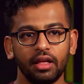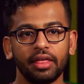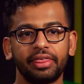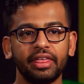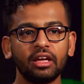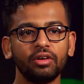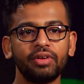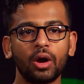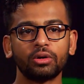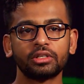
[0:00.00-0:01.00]
Think of
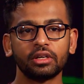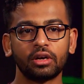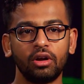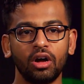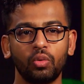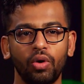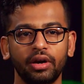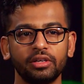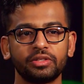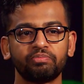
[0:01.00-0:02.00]
our clock
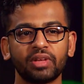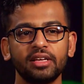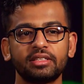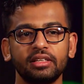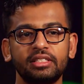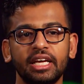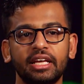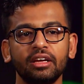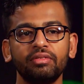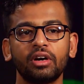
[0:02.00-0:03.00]
wires as the
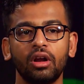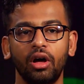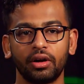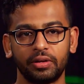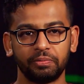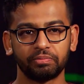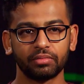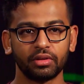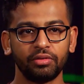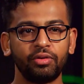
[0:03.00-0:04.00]
ticking of a clock.
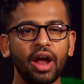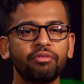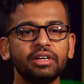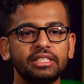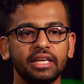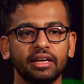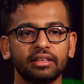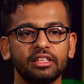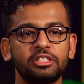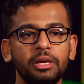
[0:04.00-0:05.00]
For every
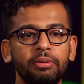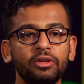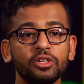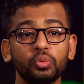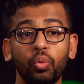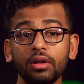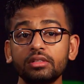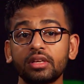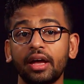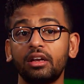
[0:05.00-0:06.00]
tick, the CPU does one
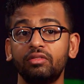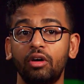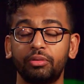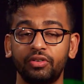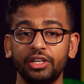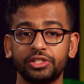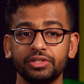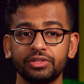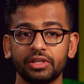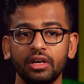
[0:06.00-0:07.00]
cycle of
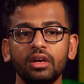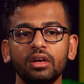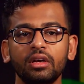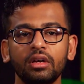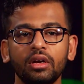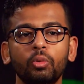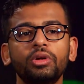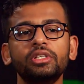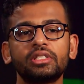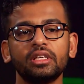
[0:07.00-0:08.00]
operations.
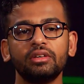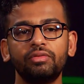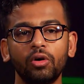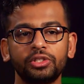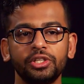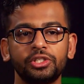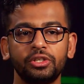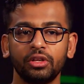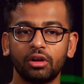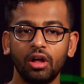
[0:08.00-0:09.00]
When you send a voltage
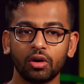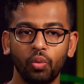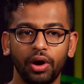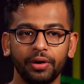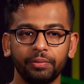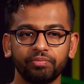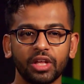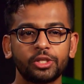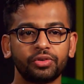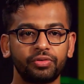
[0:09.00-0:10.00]
to the clock wire,
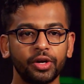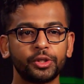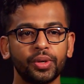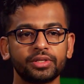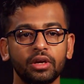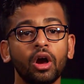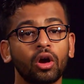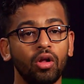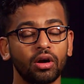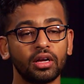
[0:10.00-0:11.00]
it's referred to as a
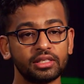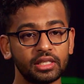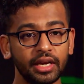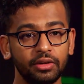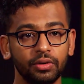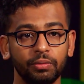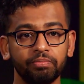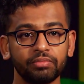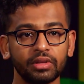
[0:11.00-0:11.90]
clock cycle.